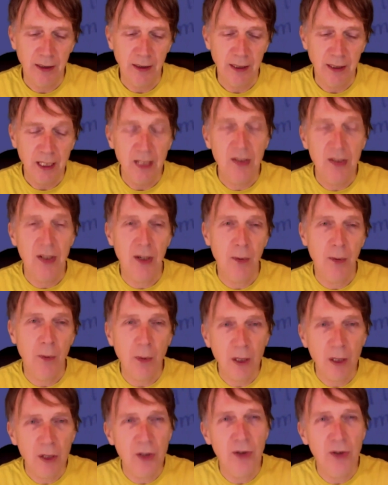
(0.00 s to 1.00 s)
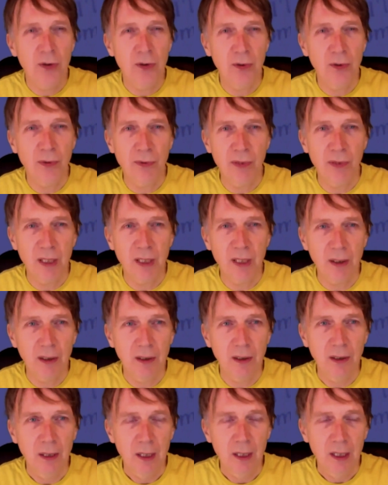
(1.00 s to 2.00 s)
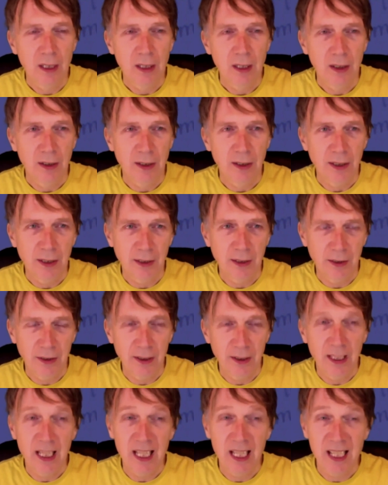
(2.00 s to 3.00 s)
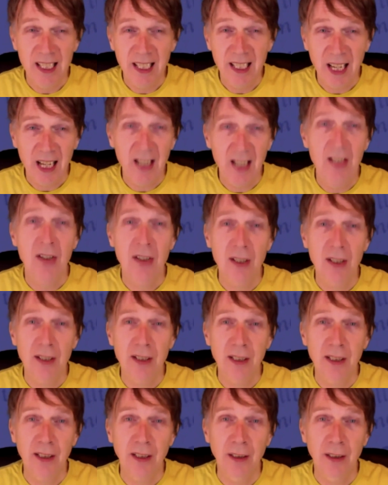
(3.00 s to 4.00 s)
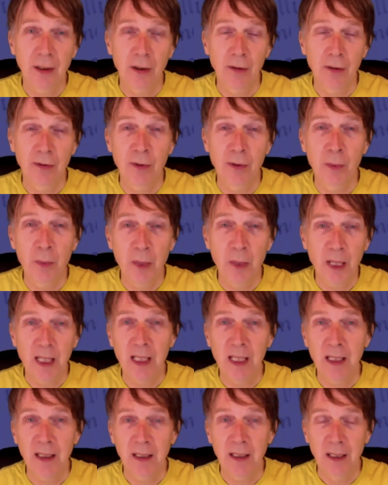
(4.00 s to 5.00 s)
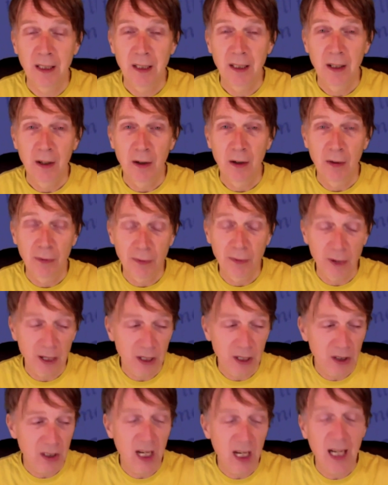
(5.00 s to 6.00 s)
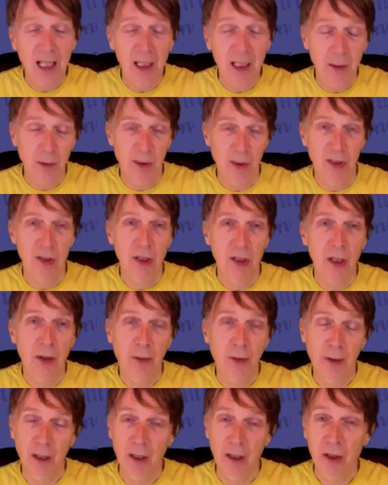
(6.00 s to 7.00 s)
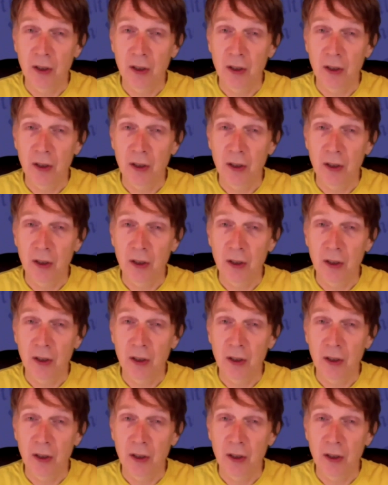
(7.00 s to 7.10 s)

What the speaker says: yes, I want you to feel the intensity of the pain of exactly what is going on.